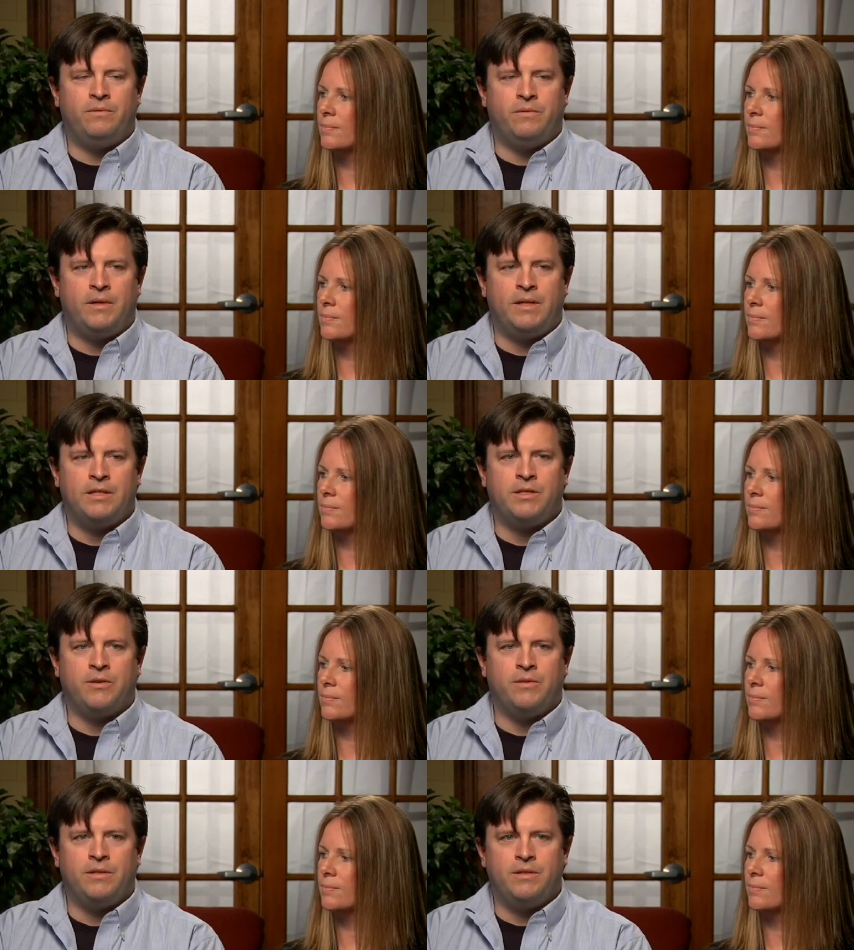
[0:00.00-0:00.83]
Speaker 1: what is
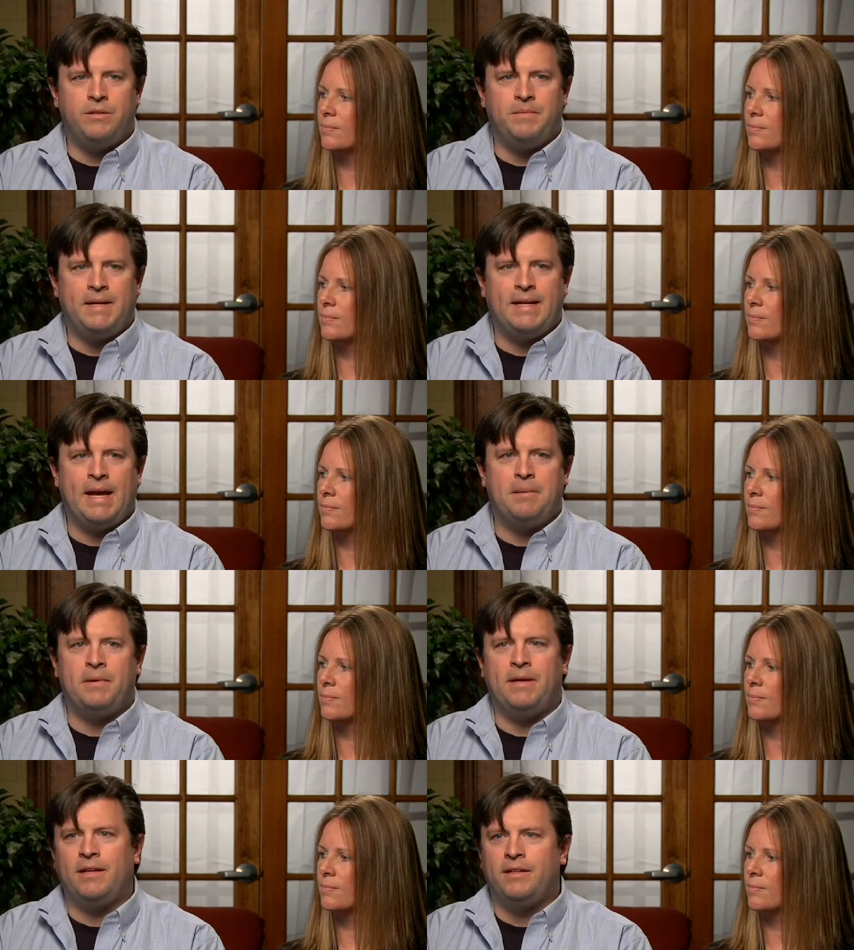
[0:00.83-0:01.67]
going to be
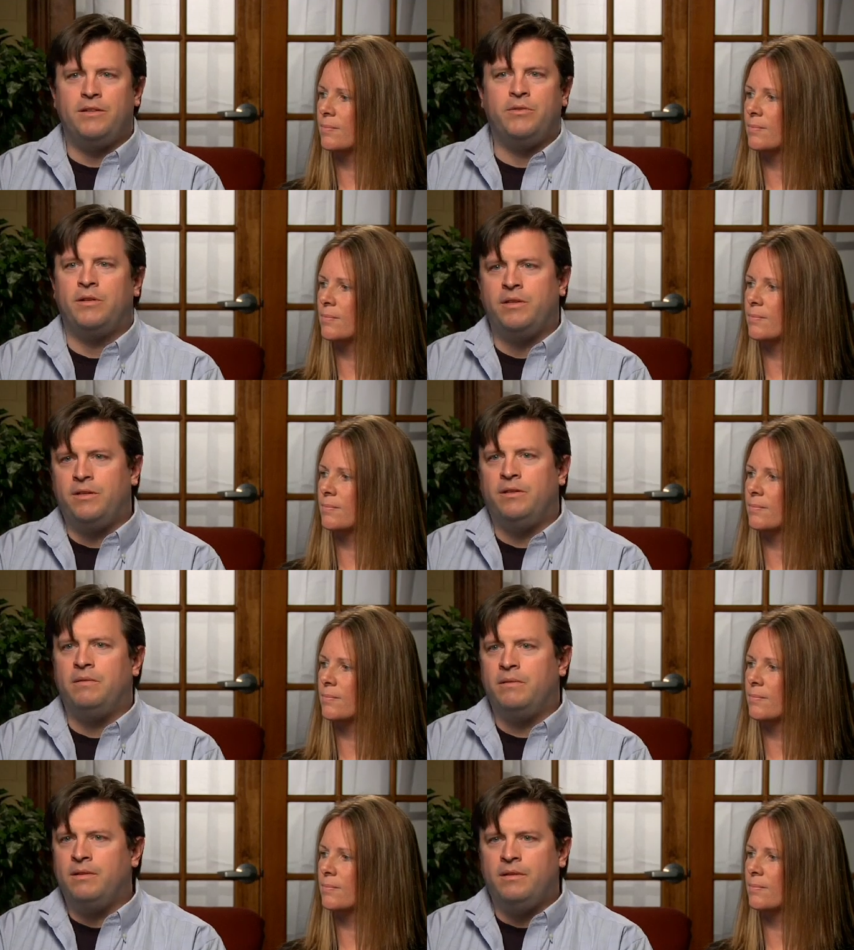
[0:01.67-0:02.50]
happening to our
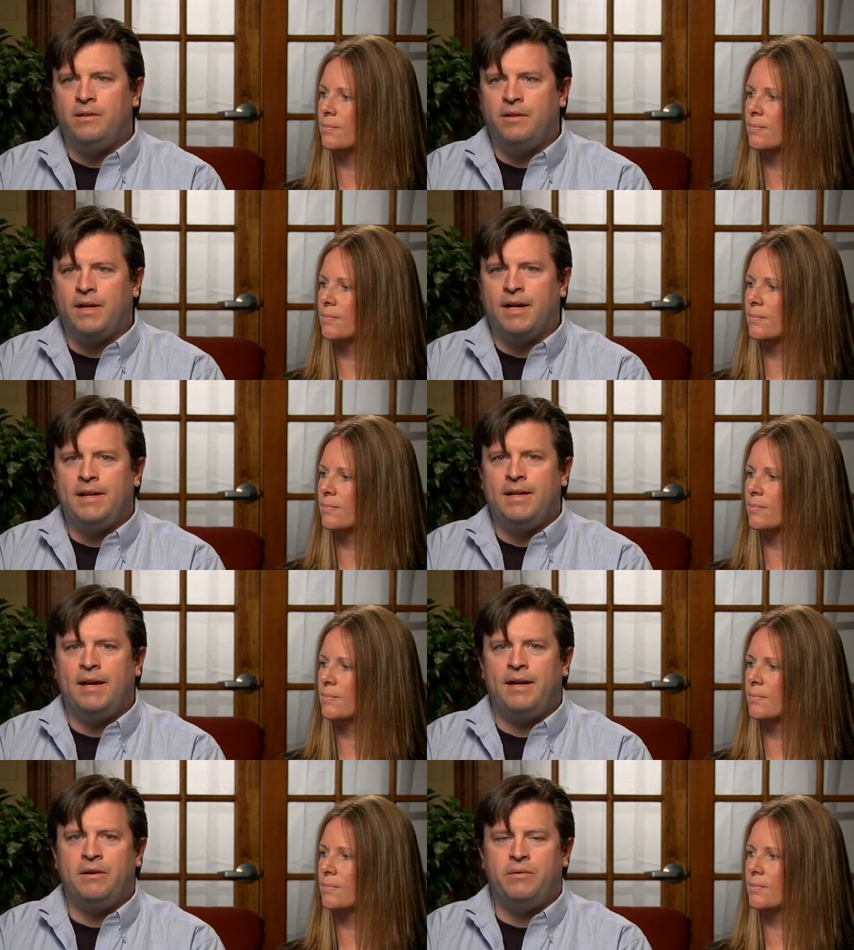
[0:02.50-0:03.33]
little little guy
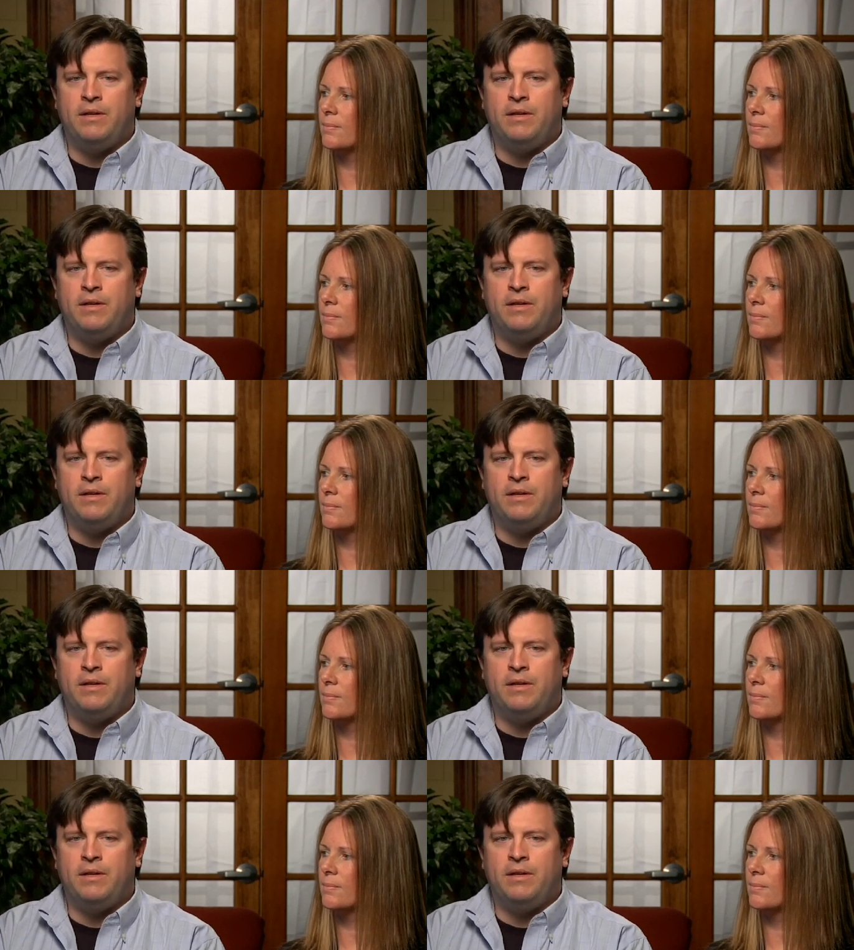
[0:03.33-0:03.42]
now?